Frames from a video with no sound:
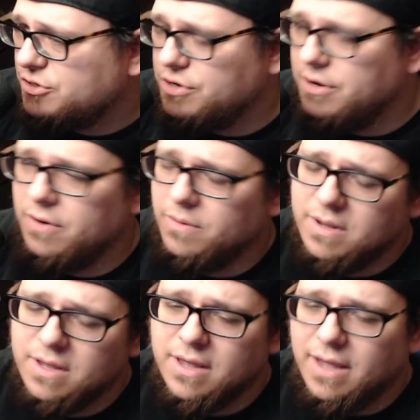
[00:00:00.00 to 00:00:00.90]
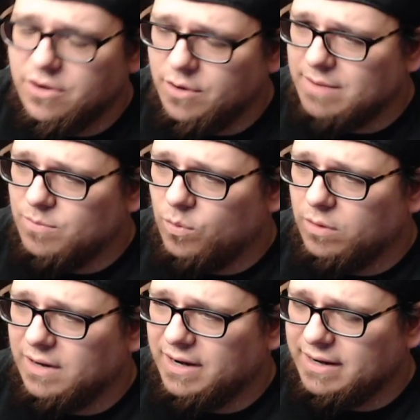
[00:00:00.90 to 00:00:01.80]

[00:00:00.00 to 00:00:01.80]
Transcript: and you had more like